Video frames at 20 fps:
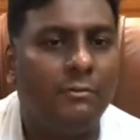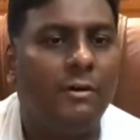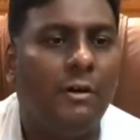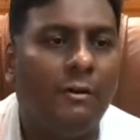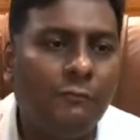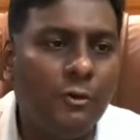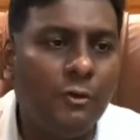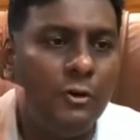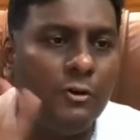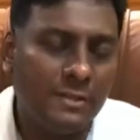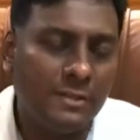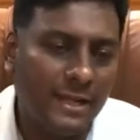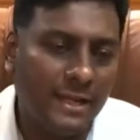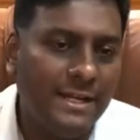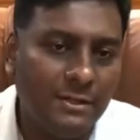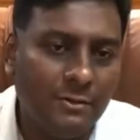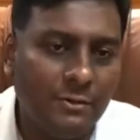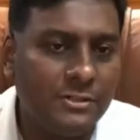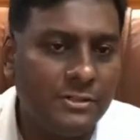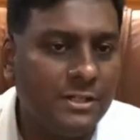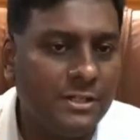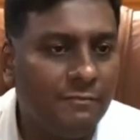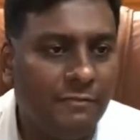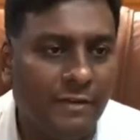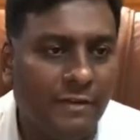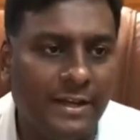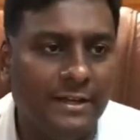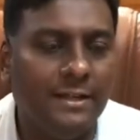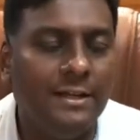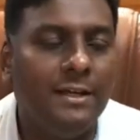of course, the right question,
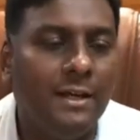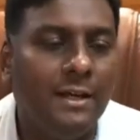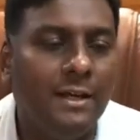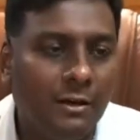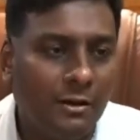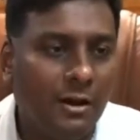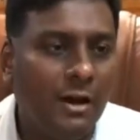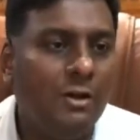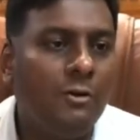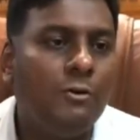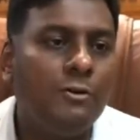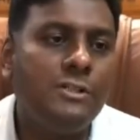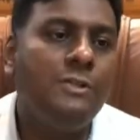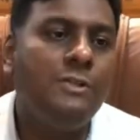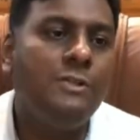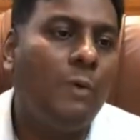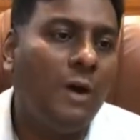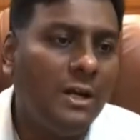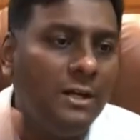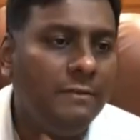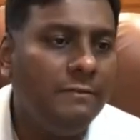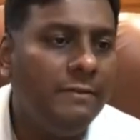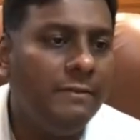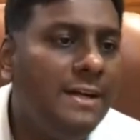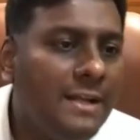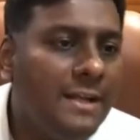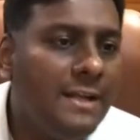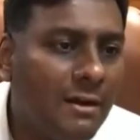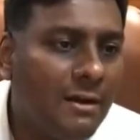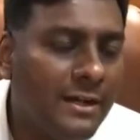fine. Wrong question, what went
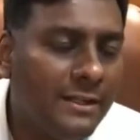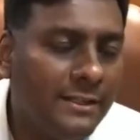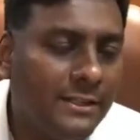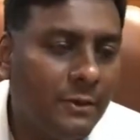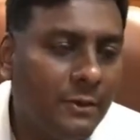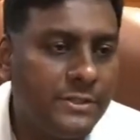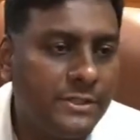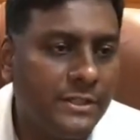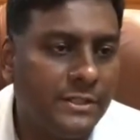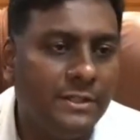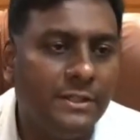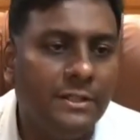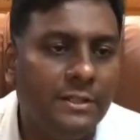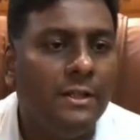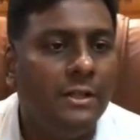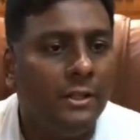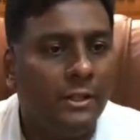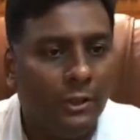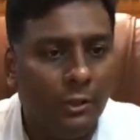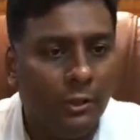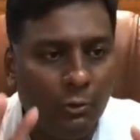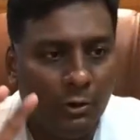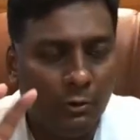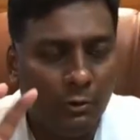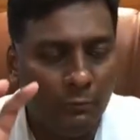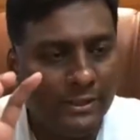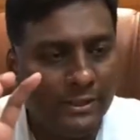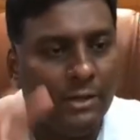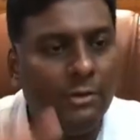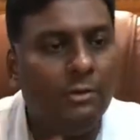wrong in the question?
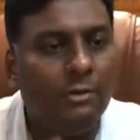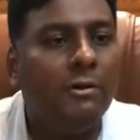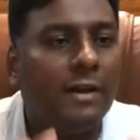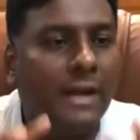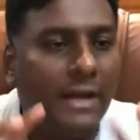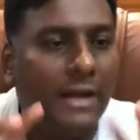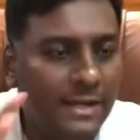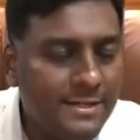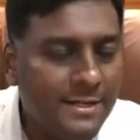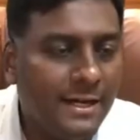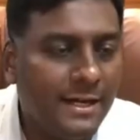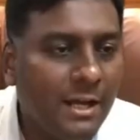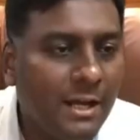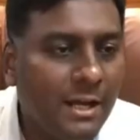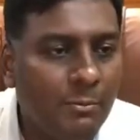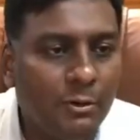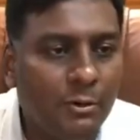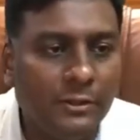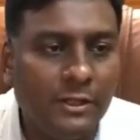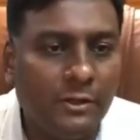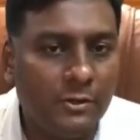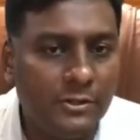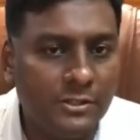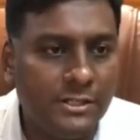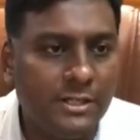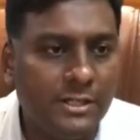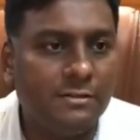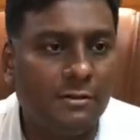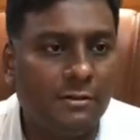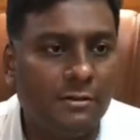Whether your understanding about the
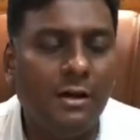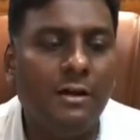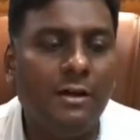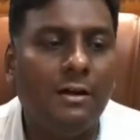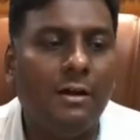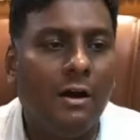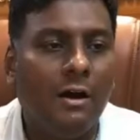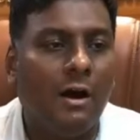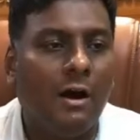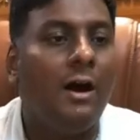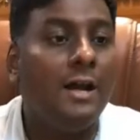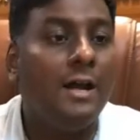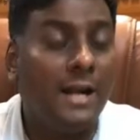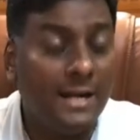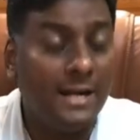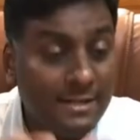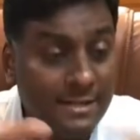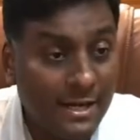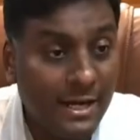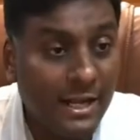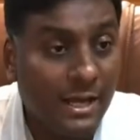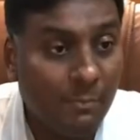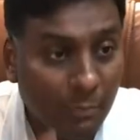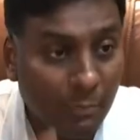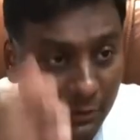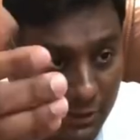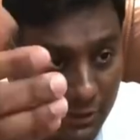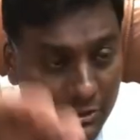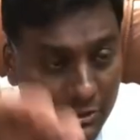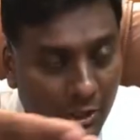question is wrong, or understanding
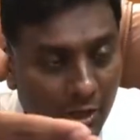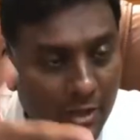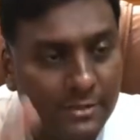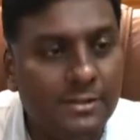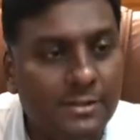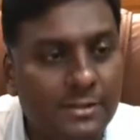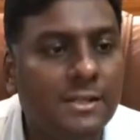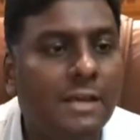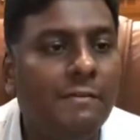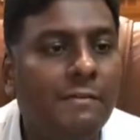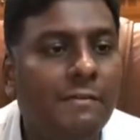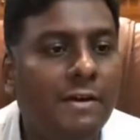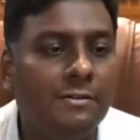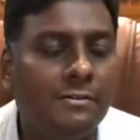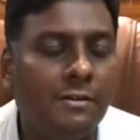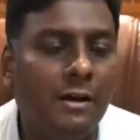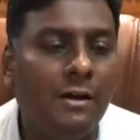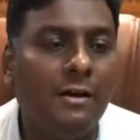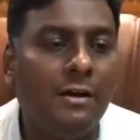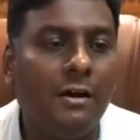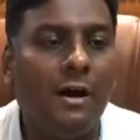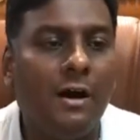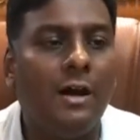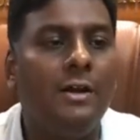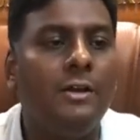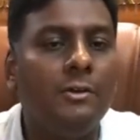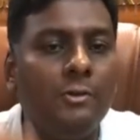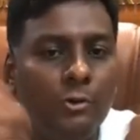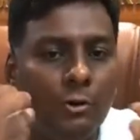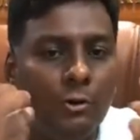about the choices given is wrong, or
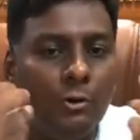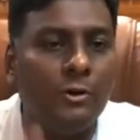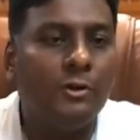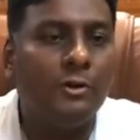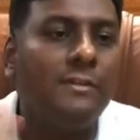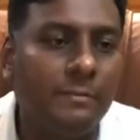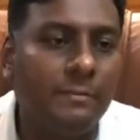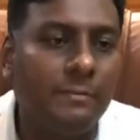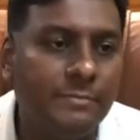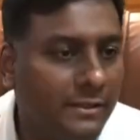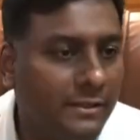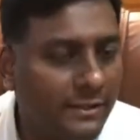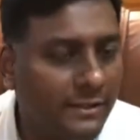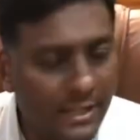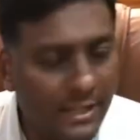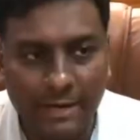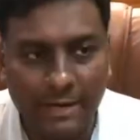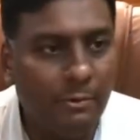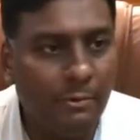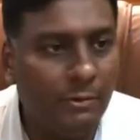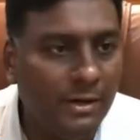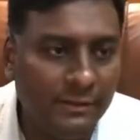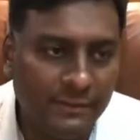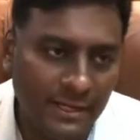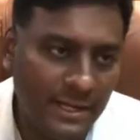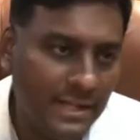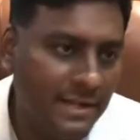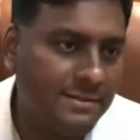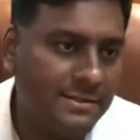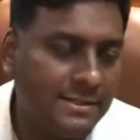you don't know the subject. There can be only
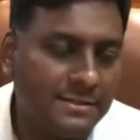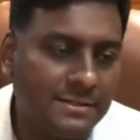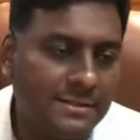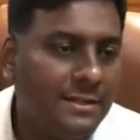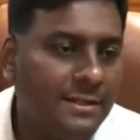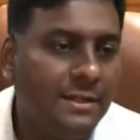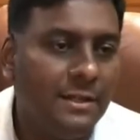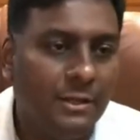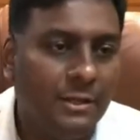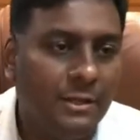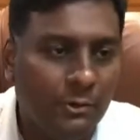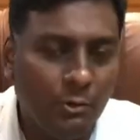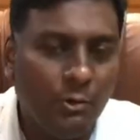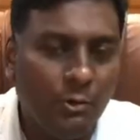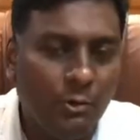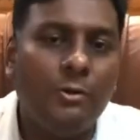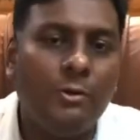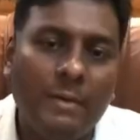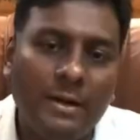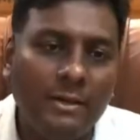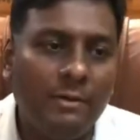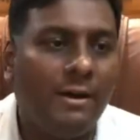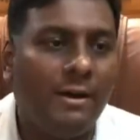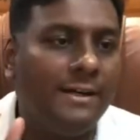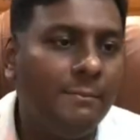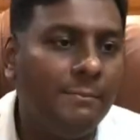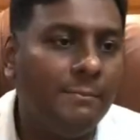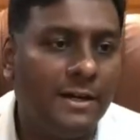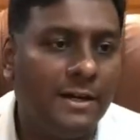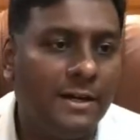3 reasons. You don't know, but you
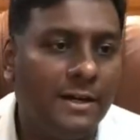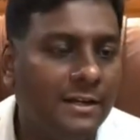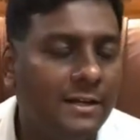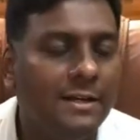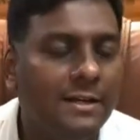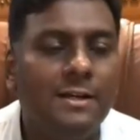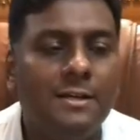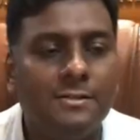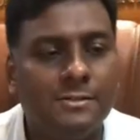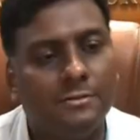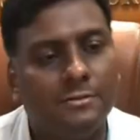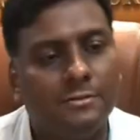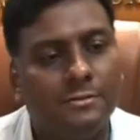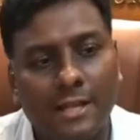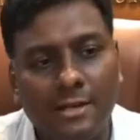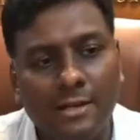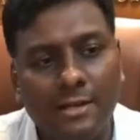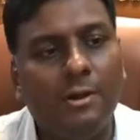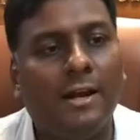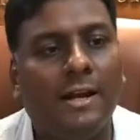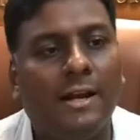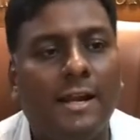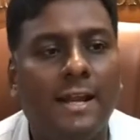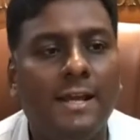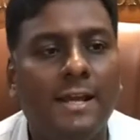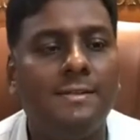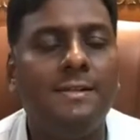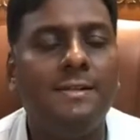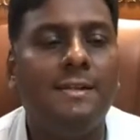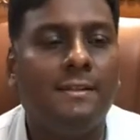attempted. So then you
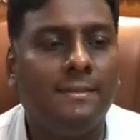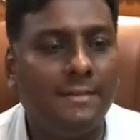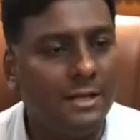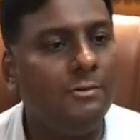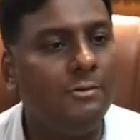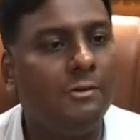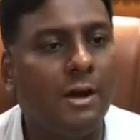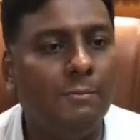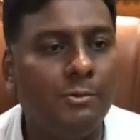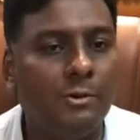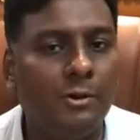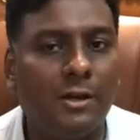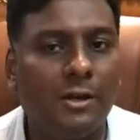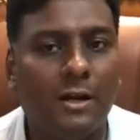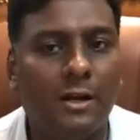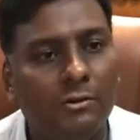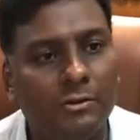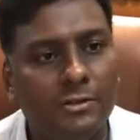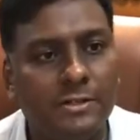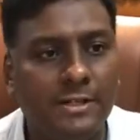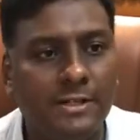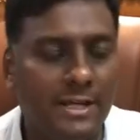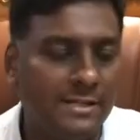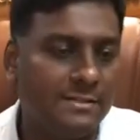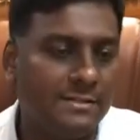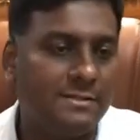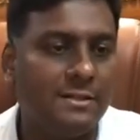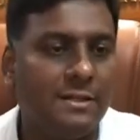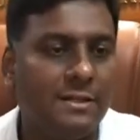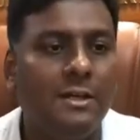analyze it, then you come to a conclusion,
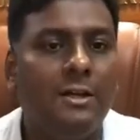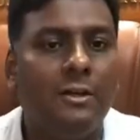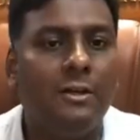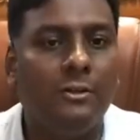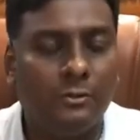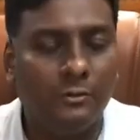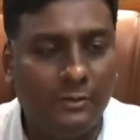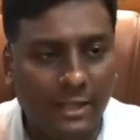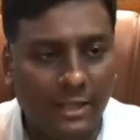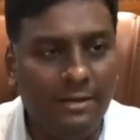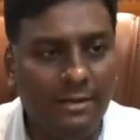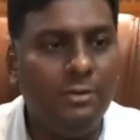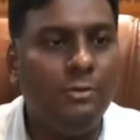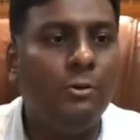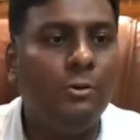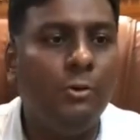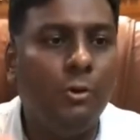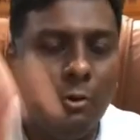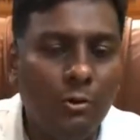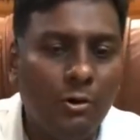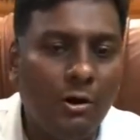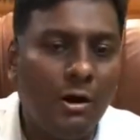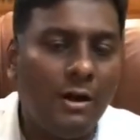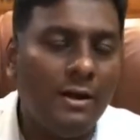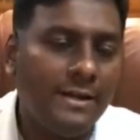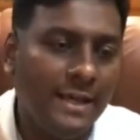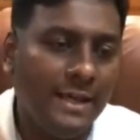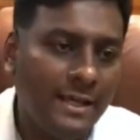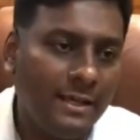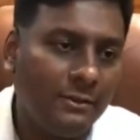yes. So then you go on
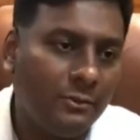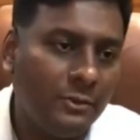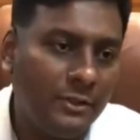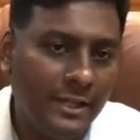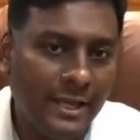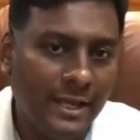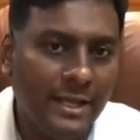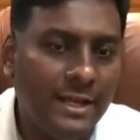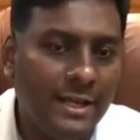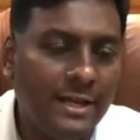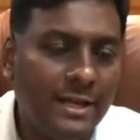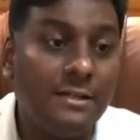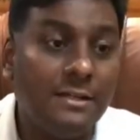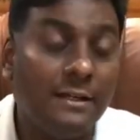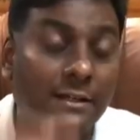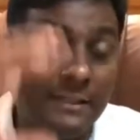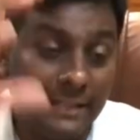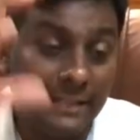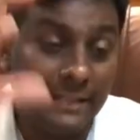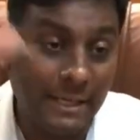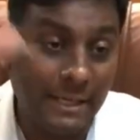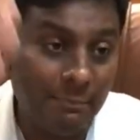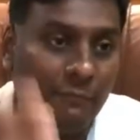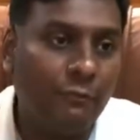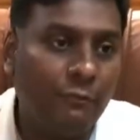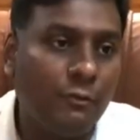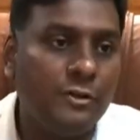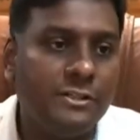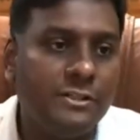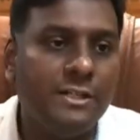to the areas or the type
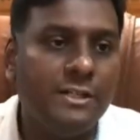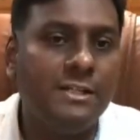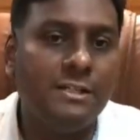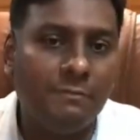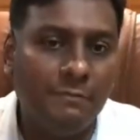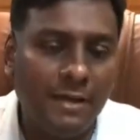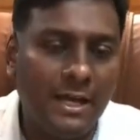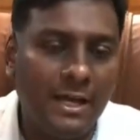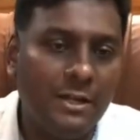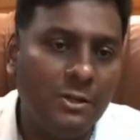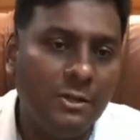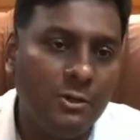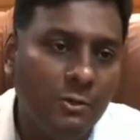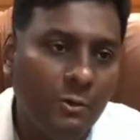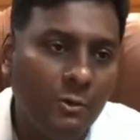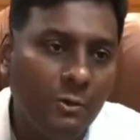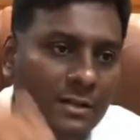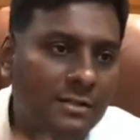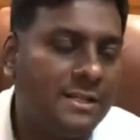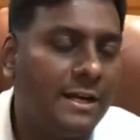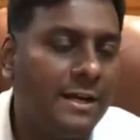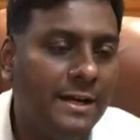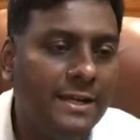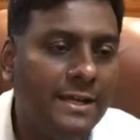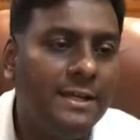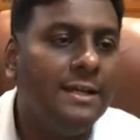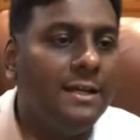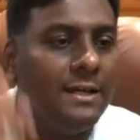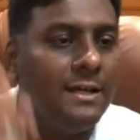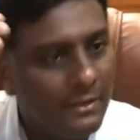of questions where you are
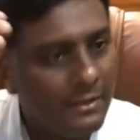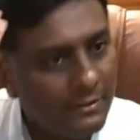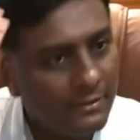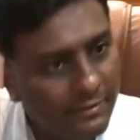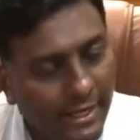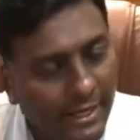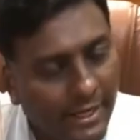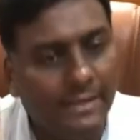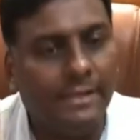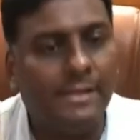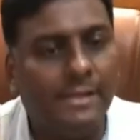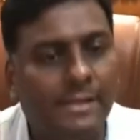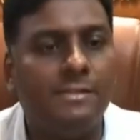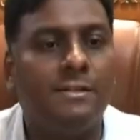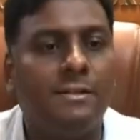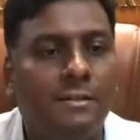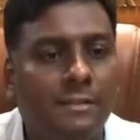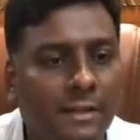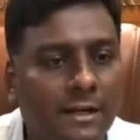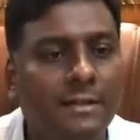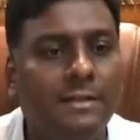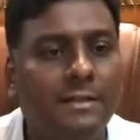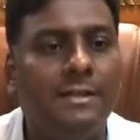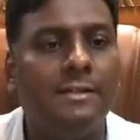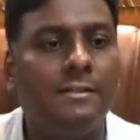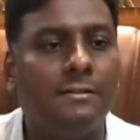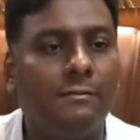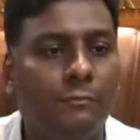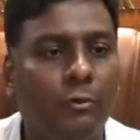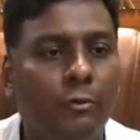struggling. second test, third
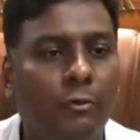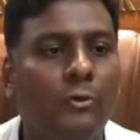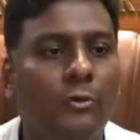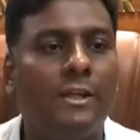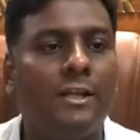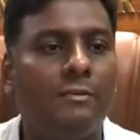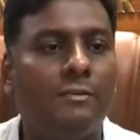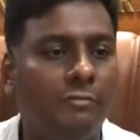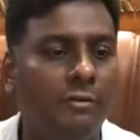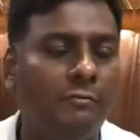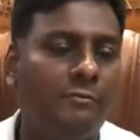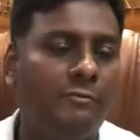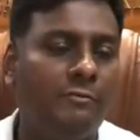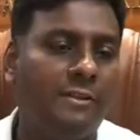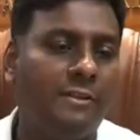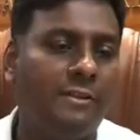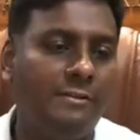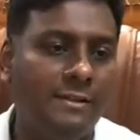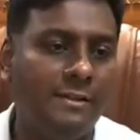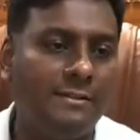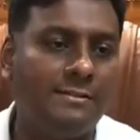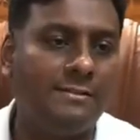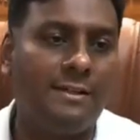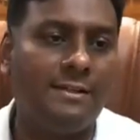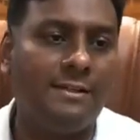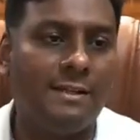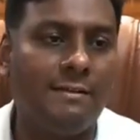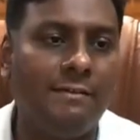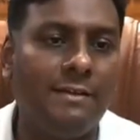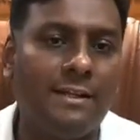test, fourth test, fifth test, sixth
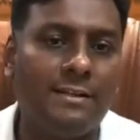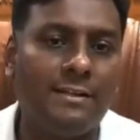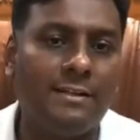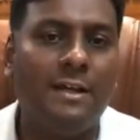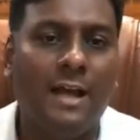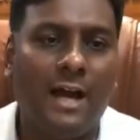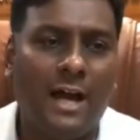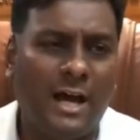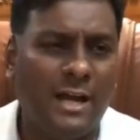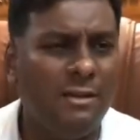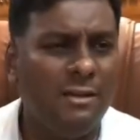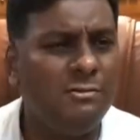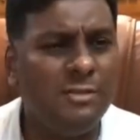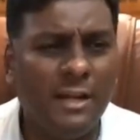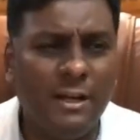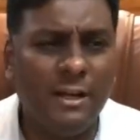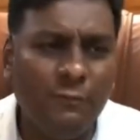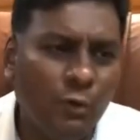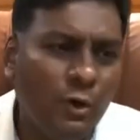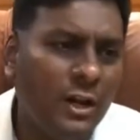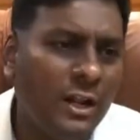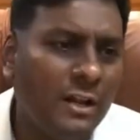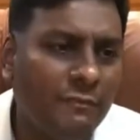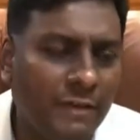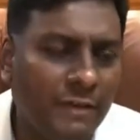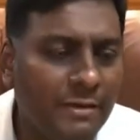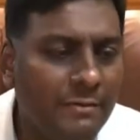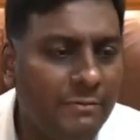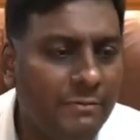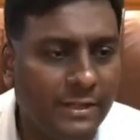test, seventh test. I used to write 4 or
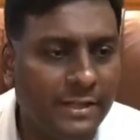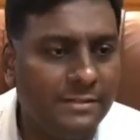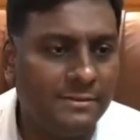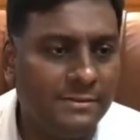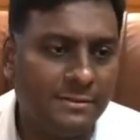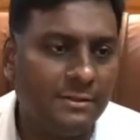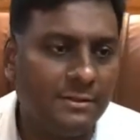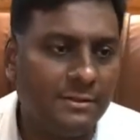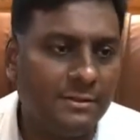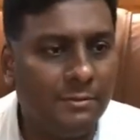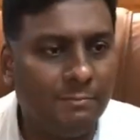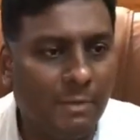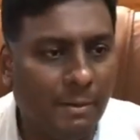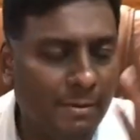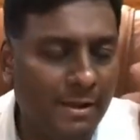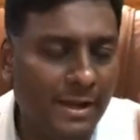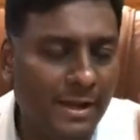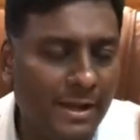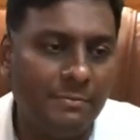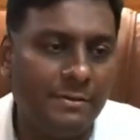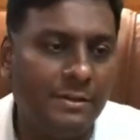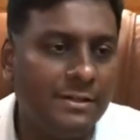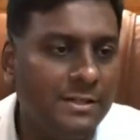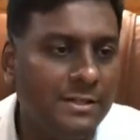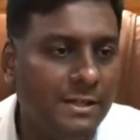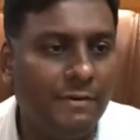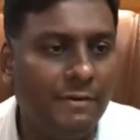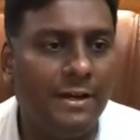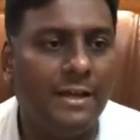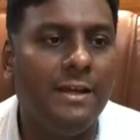5 tests, in public administration
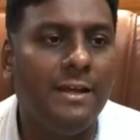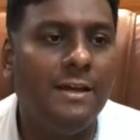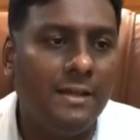every day.